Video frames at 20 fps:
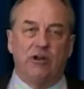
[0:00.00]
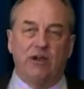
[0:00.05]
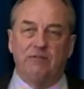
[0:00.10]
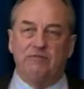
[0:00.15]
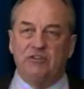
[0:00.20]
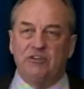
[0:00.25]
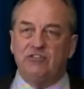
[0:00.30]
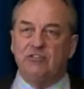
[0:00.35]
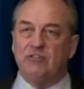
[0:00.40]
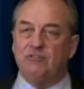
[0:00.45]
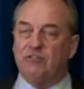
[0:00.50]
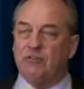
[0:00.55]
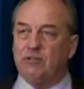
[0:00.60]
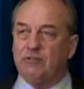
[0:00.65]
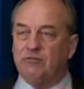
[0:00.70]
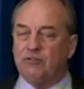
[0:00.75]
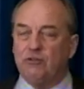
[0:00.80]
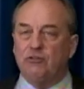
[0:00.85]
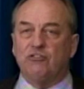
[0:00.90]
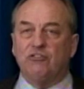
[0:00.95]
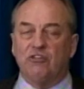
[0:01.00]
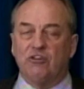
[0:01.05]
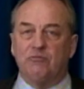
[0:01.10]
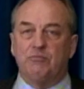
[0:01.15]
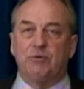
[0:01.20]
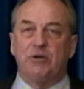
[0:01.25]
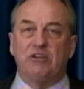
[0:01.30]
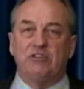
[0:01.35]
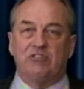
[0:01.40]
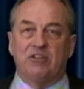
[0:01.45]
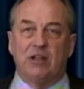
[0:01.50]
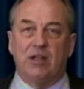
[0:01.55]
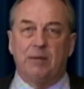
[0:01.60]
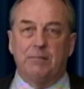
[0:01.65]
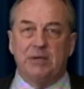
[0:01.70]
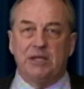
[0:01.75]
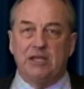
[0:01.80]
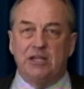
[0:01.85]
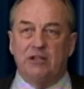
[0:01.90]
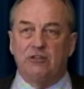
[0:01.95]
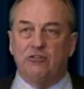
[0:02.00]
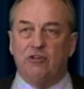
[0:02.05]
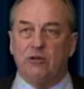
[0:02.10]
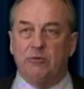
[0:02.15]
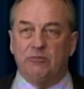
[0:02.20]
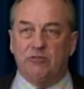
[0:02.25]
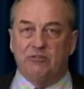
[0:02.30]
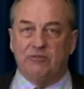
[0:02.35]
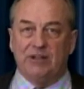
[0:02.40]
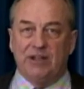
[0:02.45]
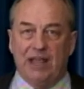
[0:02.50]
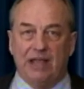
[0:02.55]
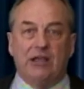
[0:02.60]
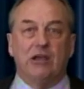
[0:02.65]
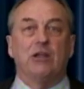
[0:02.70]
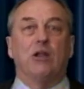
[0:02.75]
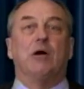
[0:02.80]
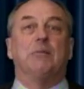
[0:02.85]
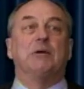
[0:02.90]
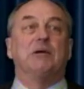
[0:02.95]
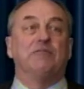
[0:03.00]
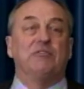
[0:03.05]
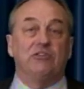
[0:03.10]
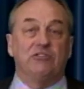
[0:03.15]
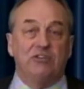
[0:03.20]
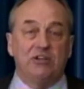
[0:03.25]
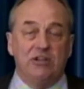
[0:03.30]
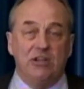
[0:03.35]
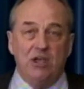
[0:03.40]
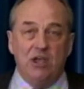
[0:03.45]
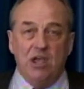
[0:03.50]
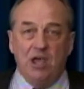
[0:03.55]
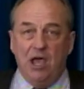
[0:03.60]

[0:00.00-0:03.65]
a vision for the future of British Columbia in terms of an economic vision.